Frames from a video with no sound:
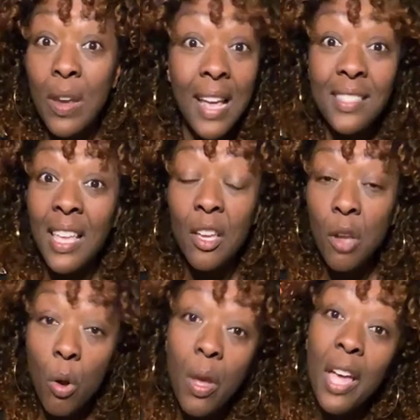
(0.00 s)
Next thing you
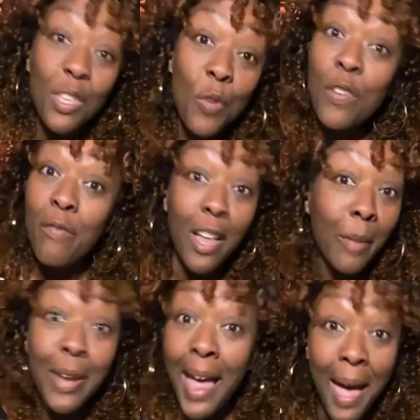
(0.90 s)
know, you've
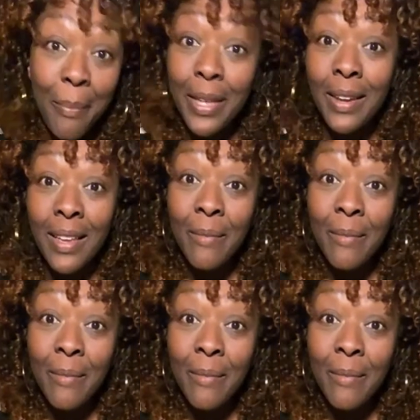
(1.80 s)
developed a habit.